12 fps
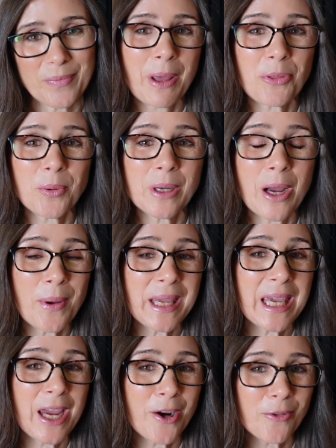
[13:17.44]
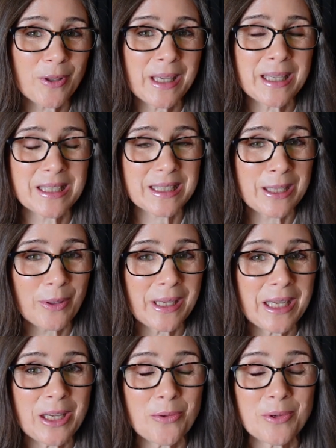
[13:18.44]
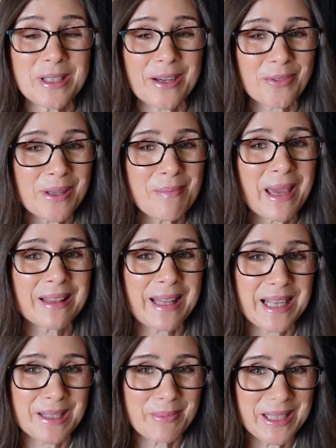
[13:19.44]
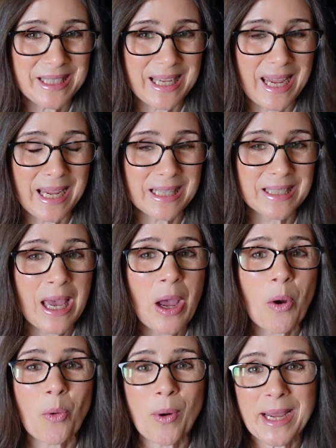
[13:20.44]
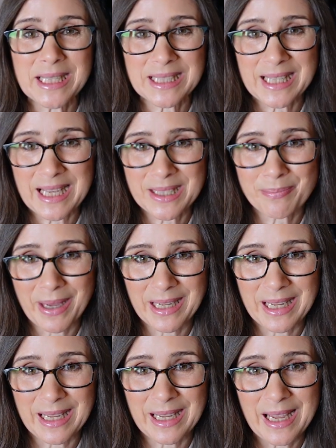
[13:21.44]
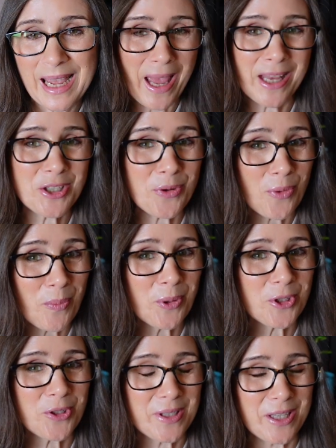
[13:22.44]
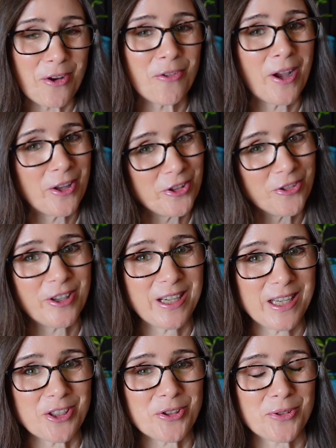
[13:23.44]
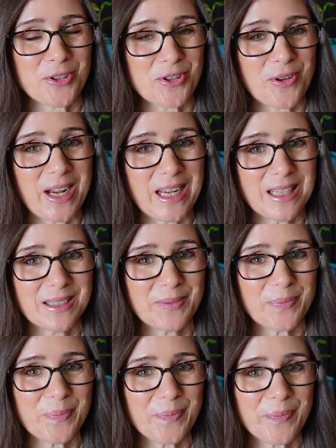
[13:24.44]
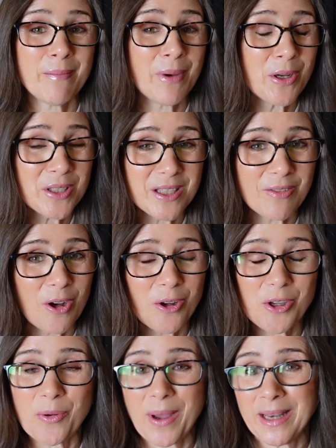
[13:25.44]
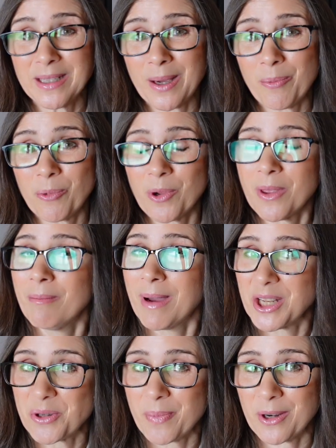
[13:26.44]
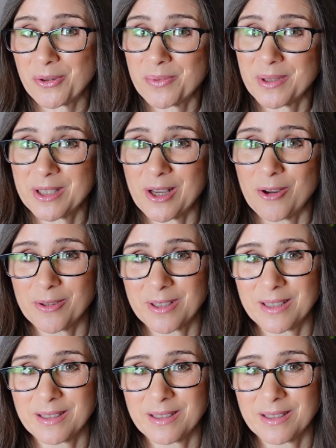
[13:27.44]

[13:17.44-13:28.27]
But through going carefully and slowly, you will definitely make less mistakes, waste less money, and you won't put yourself under financial strain. And most of all, you'll end up with a much better result.